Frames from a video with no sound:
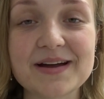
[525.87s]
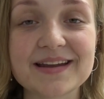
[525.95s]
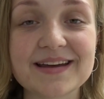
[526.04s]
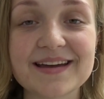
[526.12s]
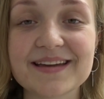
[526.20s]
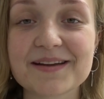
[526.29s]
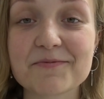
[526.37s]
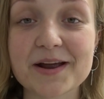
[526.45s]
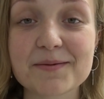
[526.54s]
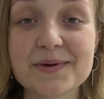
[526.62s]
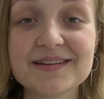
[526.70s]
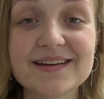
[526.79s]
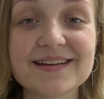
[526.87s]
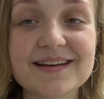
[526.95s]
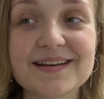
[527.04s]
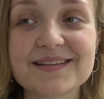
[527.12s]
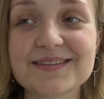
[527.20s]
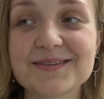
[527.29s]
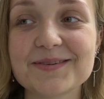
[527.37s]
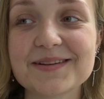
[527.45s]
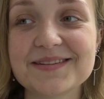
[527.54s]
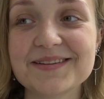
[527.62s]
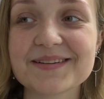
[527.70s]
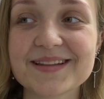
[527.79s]
and I can recommend it as soon
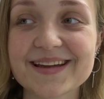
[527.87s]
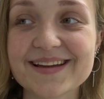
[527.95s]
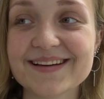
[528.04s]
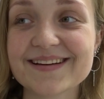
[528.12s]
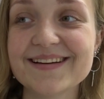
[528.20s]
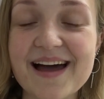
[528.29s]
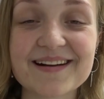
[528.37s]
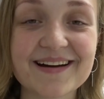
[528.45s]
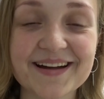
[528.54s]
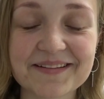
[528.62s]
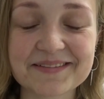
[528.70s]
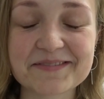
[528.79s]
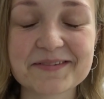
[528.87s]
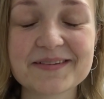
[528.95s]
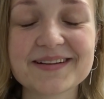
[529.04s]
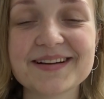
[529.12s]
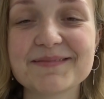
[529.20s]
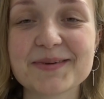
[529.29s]
as you're like at a higher level,